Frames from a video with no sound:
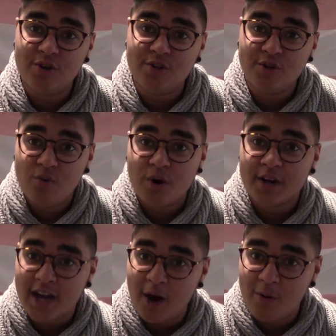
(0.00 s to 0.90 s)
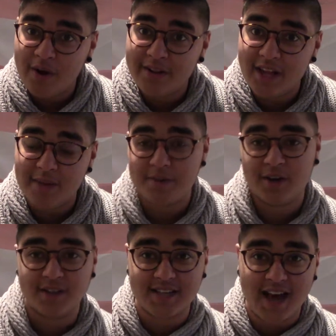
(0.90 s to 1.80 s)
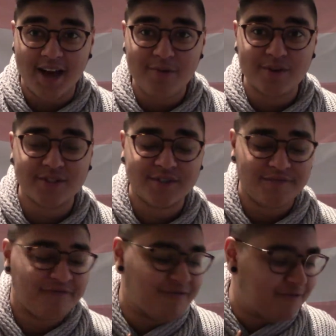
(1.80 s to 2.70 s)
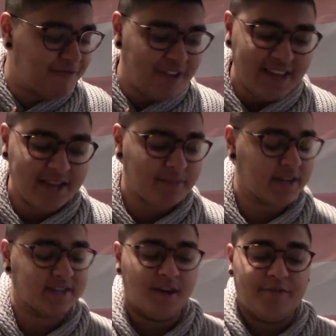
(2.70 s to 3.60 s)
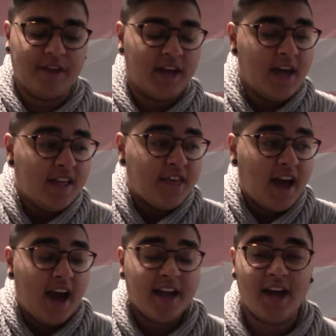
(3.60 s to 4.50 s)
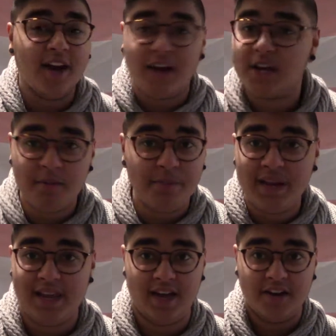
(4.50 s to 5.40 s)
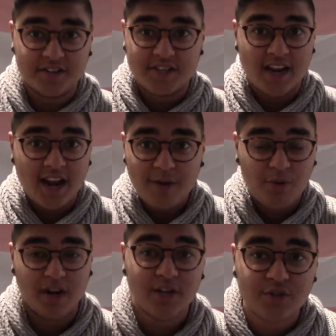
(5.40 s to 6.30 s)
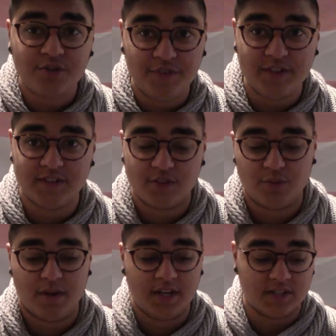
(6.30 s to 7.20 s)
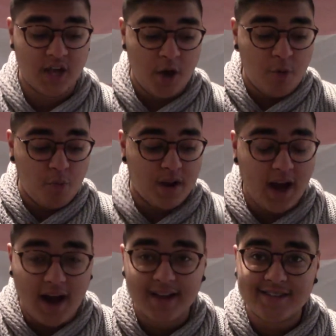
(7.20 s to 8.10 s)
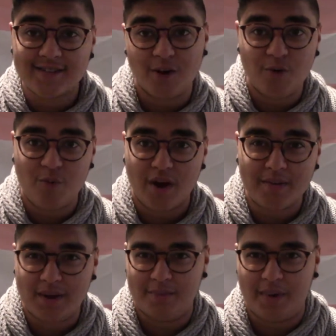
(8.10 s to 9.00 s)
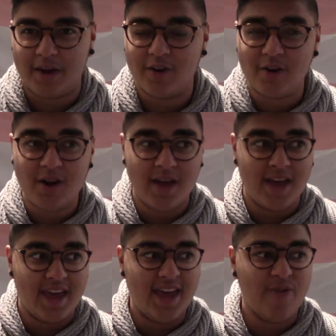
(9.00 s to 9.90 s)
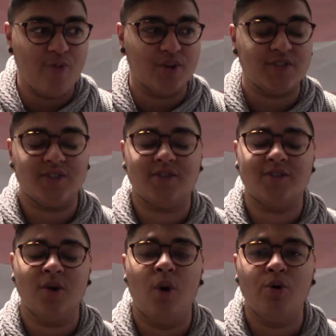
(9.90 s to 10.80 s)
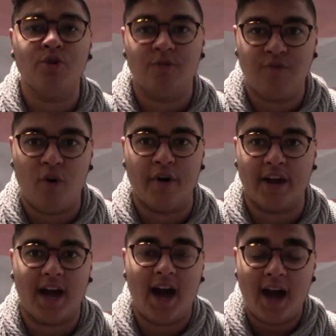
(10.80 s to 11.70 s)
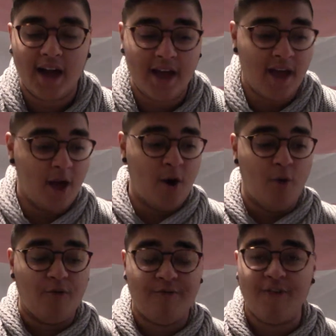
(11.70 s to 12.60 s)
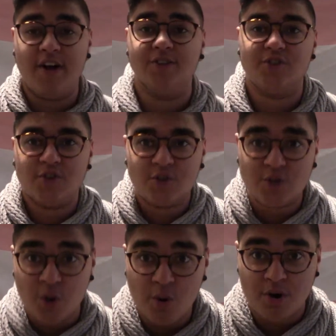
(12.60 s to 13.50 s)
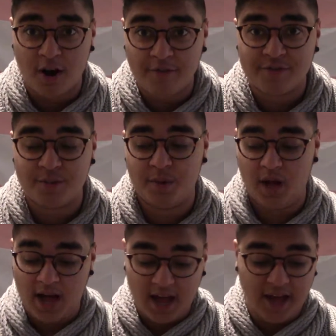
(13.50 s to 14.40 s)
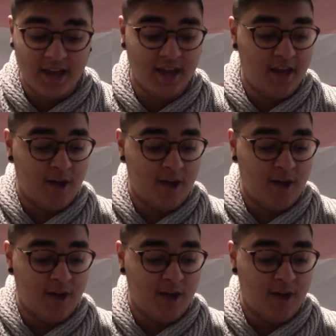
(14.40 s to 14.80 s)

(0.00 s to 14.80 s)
to work out one day because I was feeling myself like that. I completely understand anyone else who feels this way, because when I started wearing my binder, it was so euphoric. I felt so comfortable. I